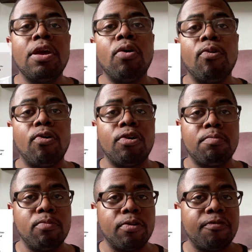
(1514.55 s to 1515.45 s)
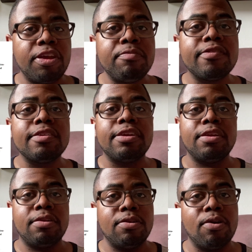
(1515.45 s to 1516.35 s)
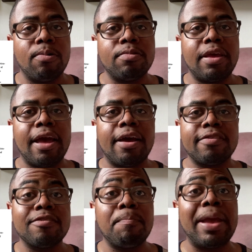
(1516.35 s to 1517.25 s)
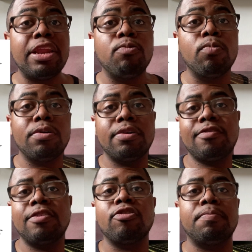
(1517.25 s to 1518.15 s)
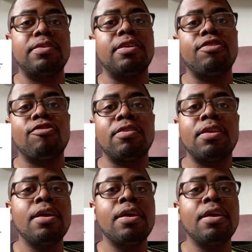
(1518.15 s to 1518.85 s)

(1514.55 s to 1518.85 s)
or more famously known as the many worlds interpretation.